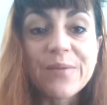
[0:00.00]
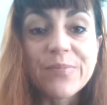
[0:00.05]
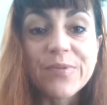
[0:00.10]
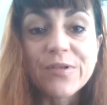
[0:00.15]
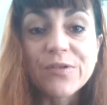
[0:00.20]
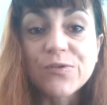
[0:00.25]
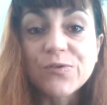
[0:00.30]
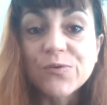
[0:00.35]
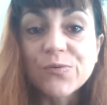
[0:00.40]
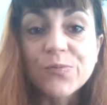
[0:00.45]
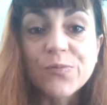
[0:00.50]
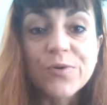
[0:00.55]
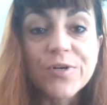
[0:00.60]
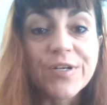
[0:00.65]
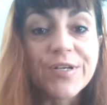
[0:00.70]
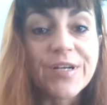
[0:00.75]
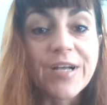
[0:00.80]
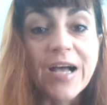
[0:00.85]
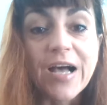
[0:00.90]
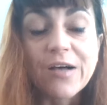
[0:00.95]
able to
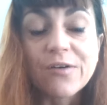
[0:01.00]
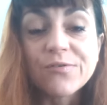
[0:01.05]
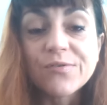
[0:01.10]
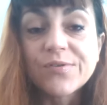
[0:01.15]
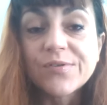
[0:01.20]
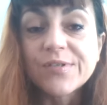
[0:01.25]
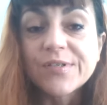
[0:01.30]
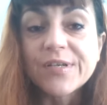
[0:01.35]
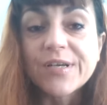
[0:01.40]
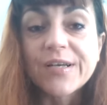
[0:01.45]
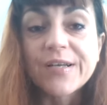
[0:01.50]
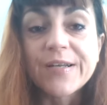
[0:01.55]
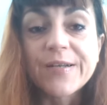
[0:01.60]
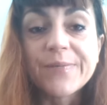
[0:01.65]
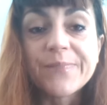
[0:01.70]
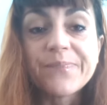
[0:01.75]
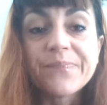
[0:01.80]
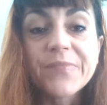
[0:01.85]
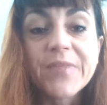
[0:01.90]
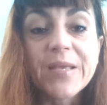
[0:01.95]
work out
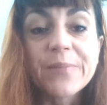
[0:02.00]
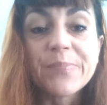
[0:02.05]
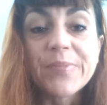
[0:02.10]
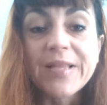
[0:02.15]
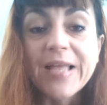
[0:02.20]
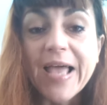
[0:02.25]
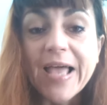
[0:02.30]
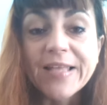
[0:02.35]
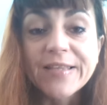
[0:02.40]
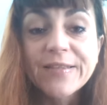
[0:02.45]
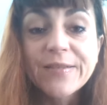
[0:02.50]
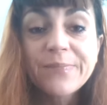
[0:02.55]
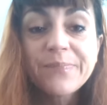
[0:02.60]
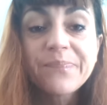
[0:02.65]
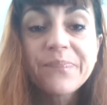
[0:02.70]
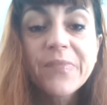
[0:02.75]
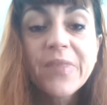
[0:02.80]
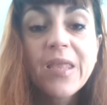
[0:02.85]
um, a plan